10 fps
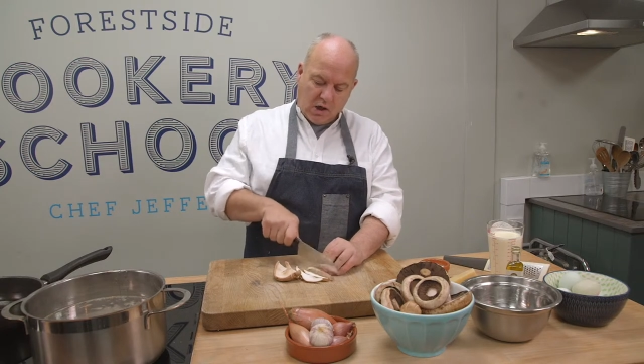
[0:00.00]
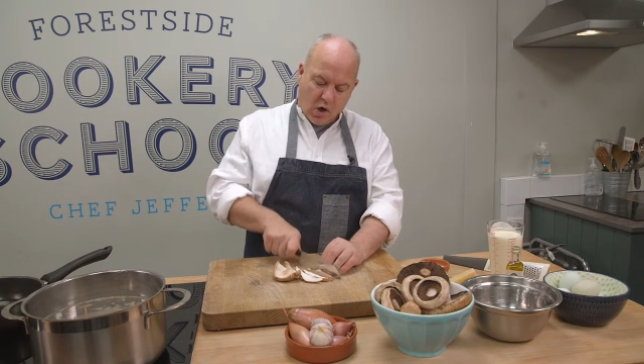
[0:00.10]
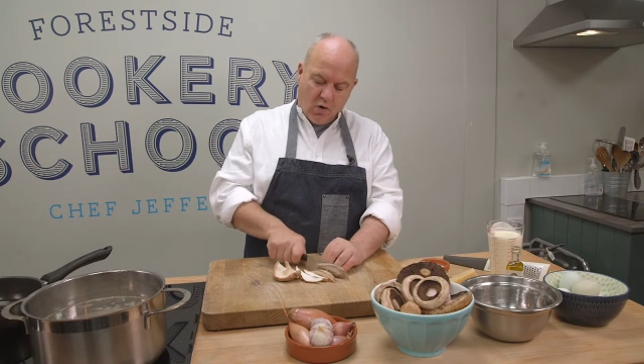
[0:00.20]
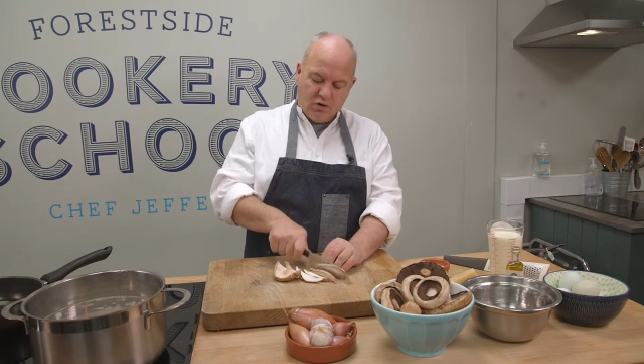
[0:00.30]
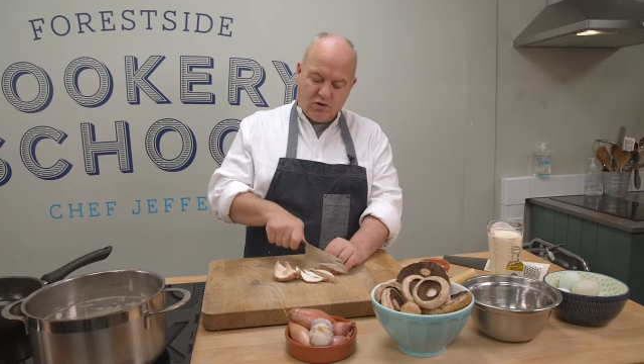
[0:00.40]

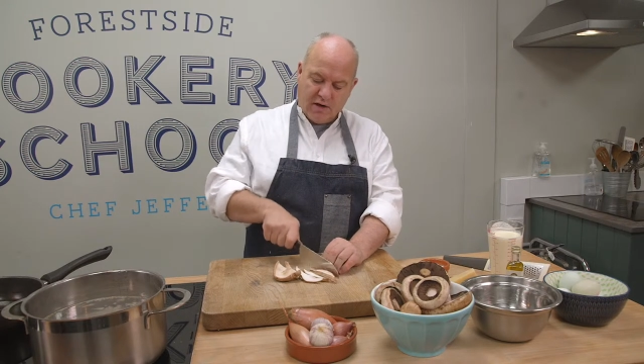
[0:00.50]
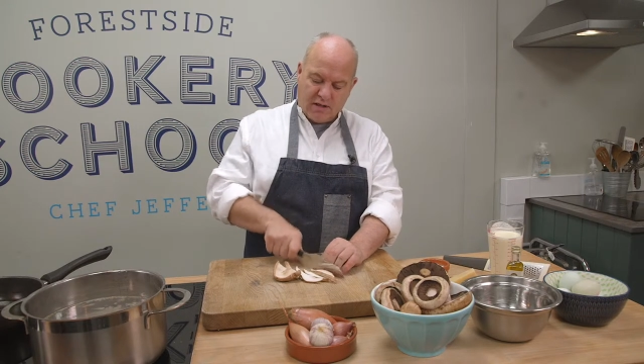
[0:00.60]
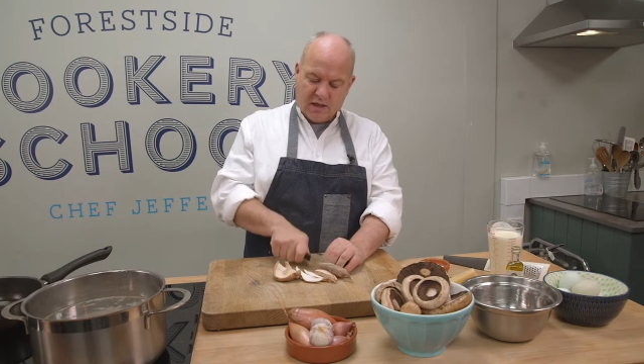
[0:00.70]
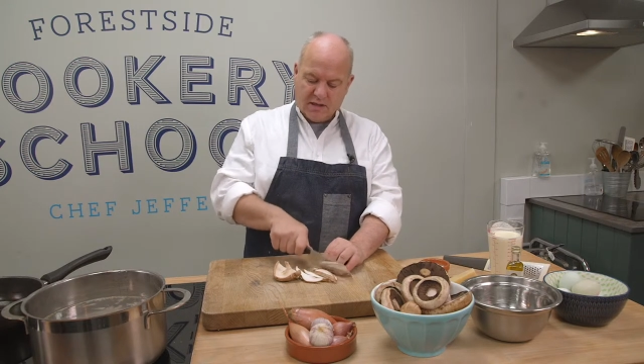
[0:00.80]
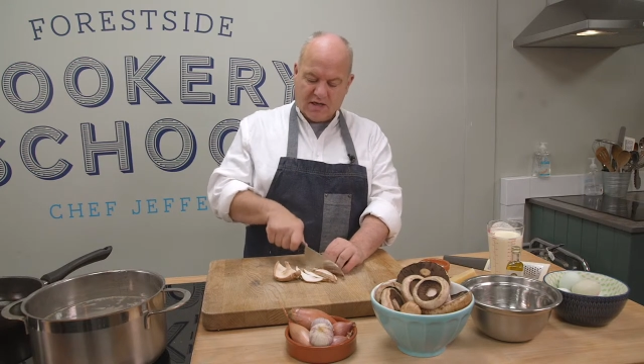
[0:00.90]
go
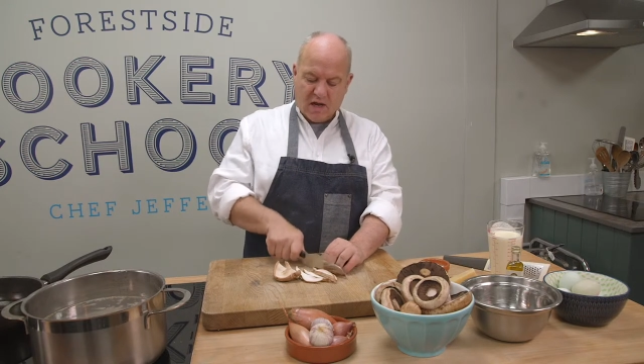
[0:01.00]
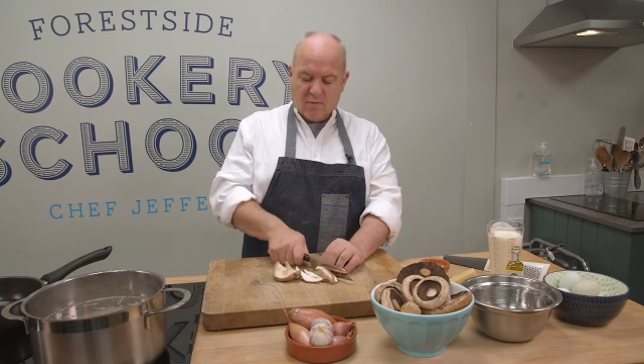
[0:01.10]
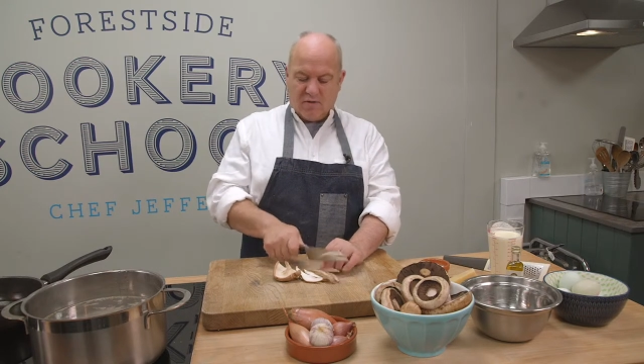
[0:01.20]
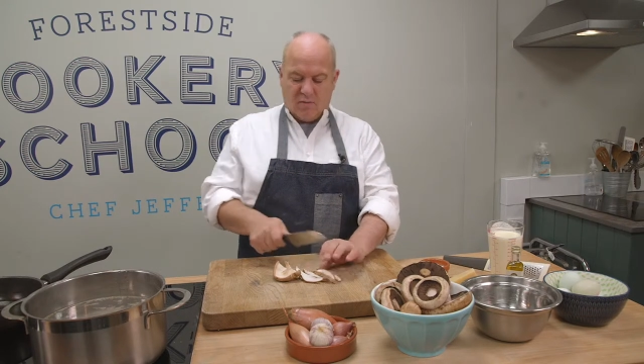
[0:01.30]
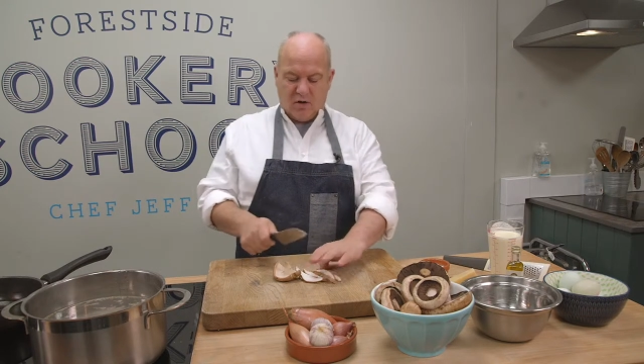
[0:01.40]
straight to the
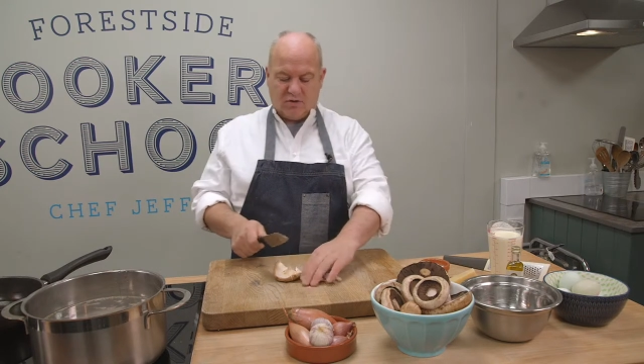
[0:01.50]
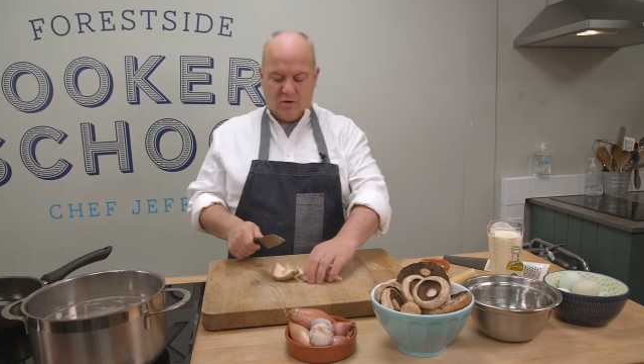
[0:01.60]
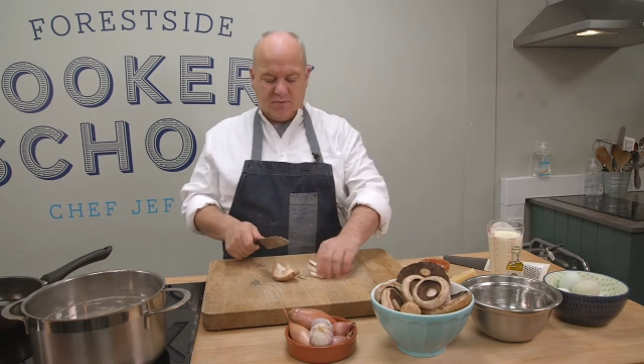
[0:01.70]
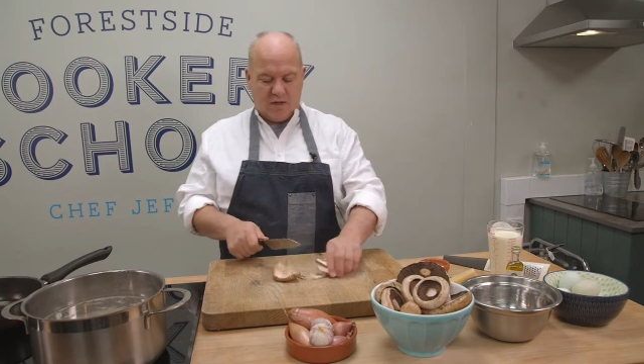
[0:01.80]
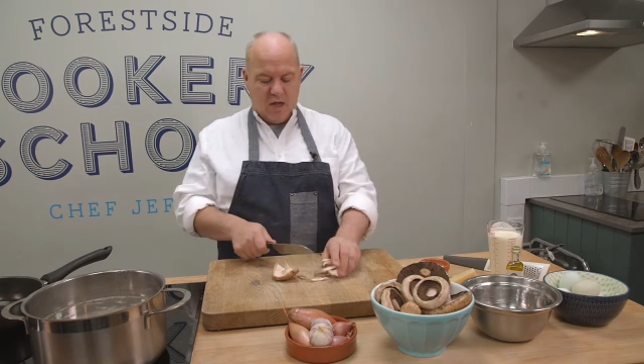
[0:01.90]
sink with our
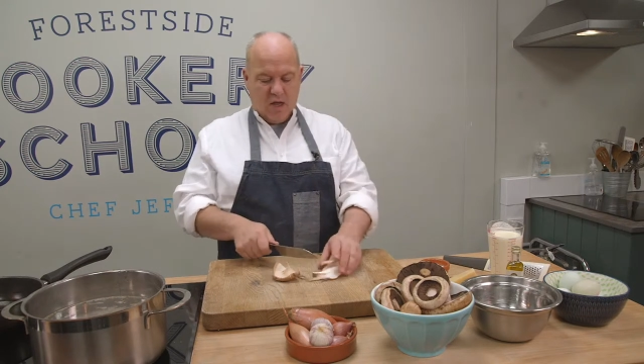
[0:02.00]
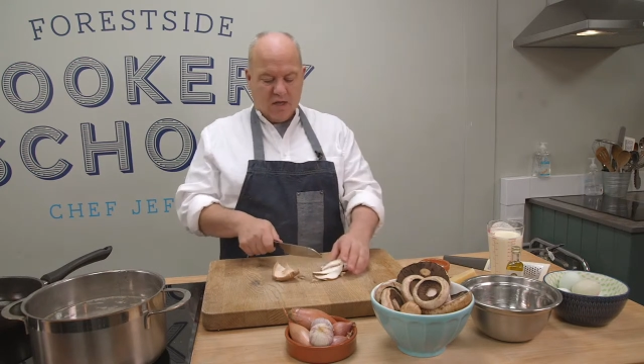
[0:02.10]
mushrooms